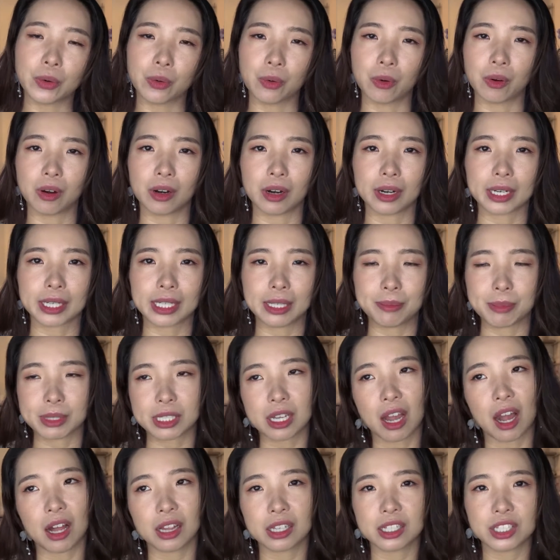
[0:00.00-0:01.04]
or
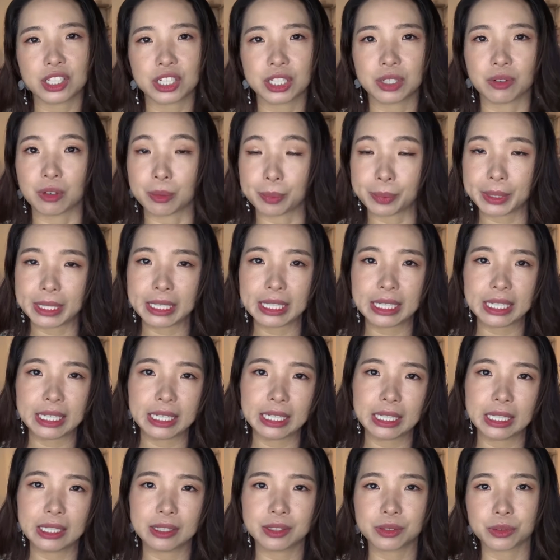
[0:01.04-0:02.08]
hematology or
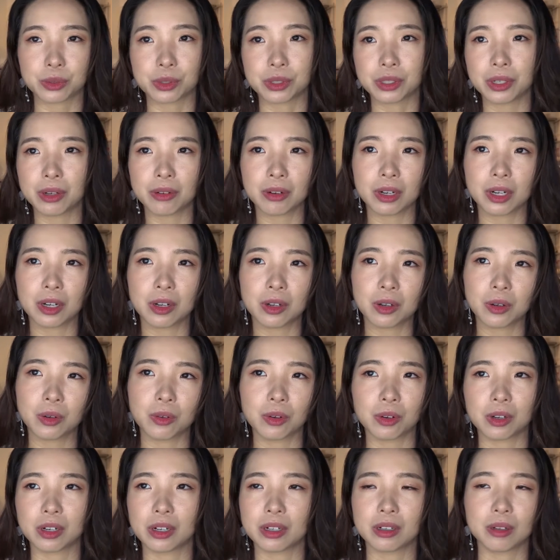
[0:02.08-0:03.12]
peds or neuro
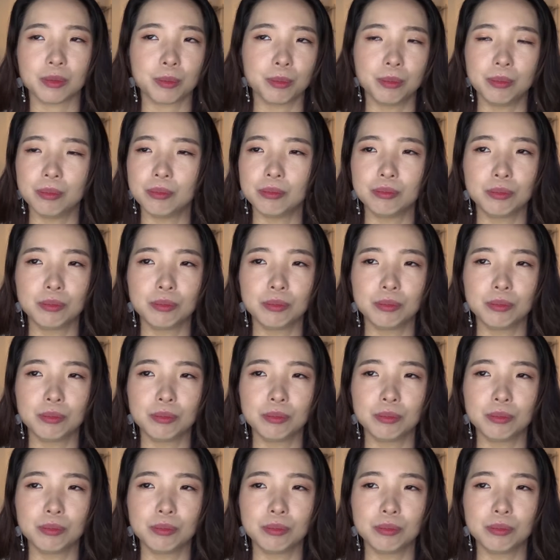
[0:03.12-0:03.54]
or